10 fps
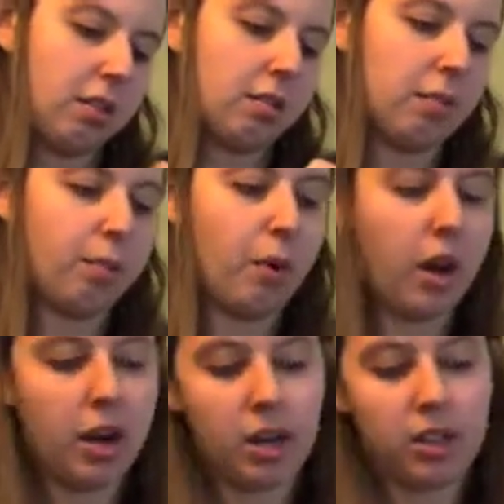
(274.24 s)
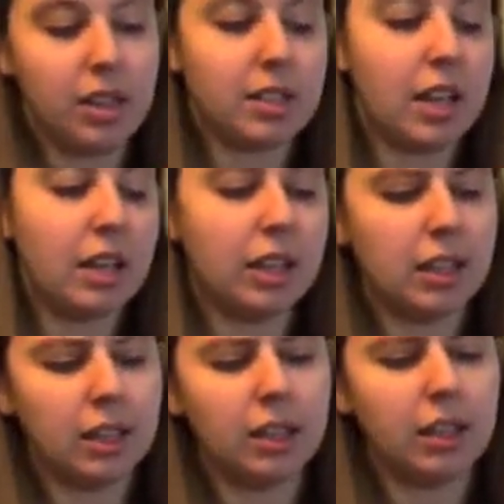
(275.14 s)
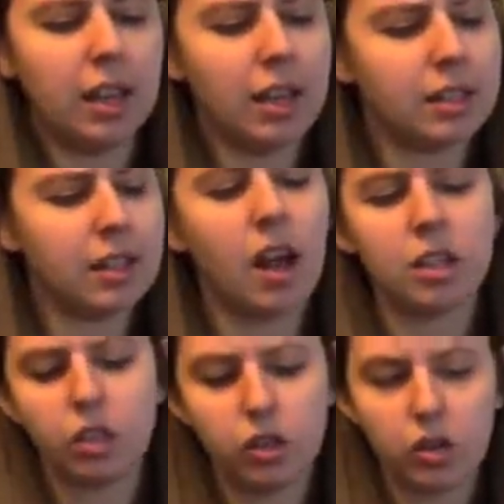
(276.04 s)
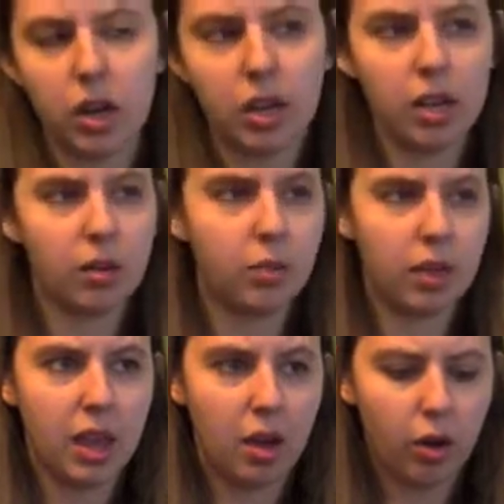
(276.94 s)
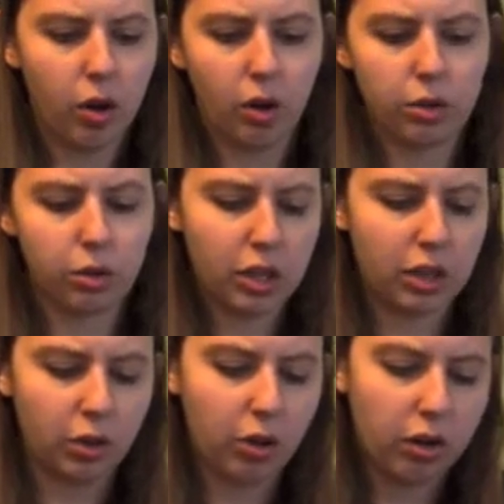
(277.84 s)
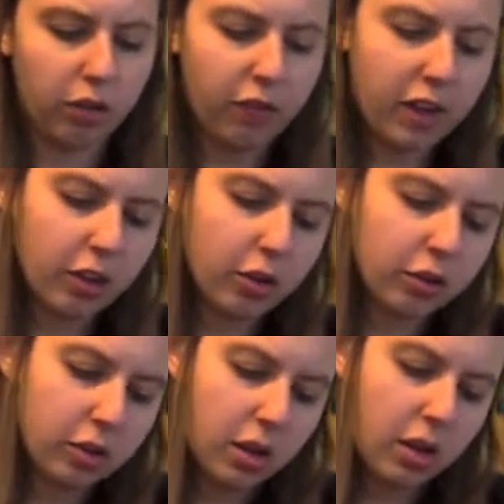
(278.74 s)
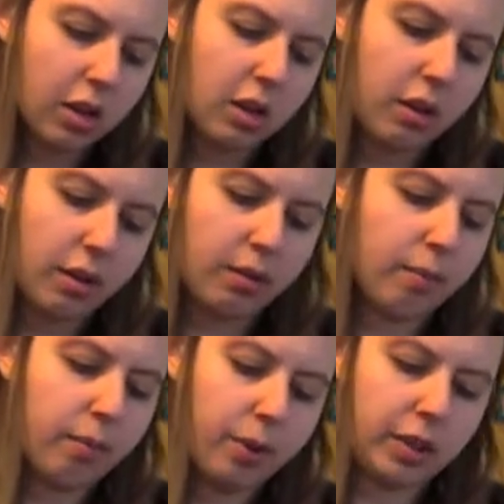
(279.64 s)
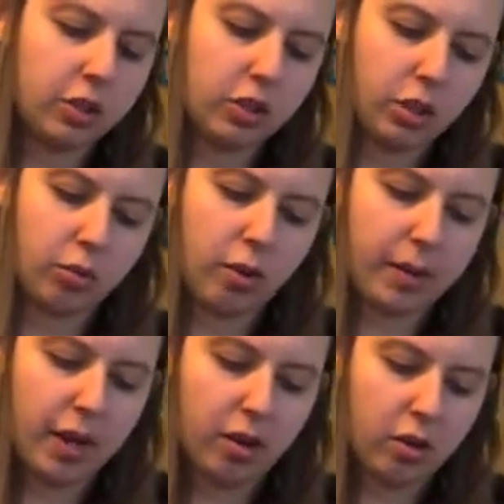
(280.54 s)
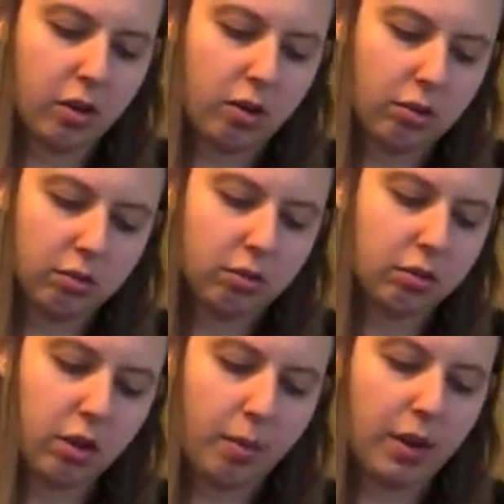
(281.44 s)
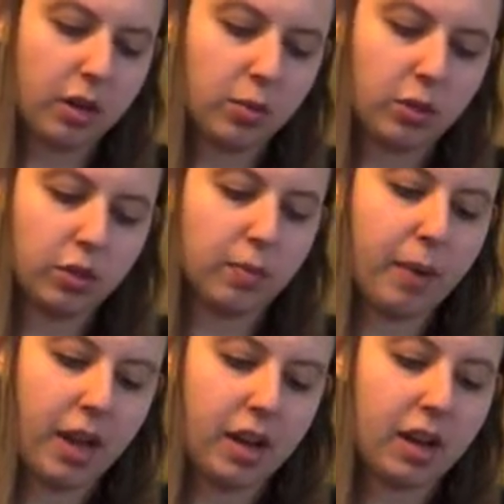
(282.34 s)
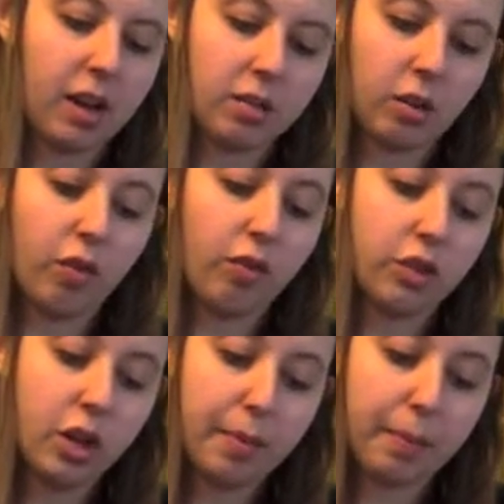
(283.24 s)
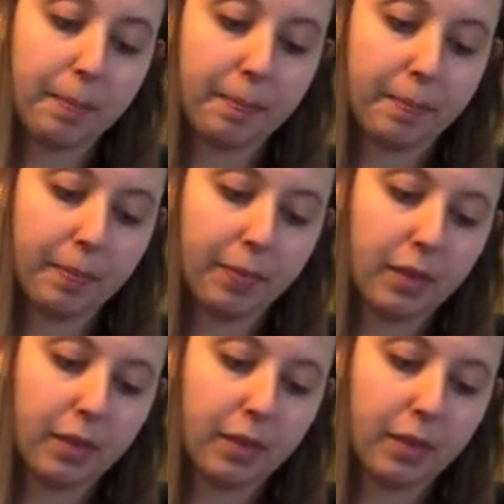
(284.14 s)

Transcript: a product that's a little less concentrated with the alcohol, so gentler on your fingers, but it's just rubbing alcohol. So you might as well just buy it at Costco for cheap.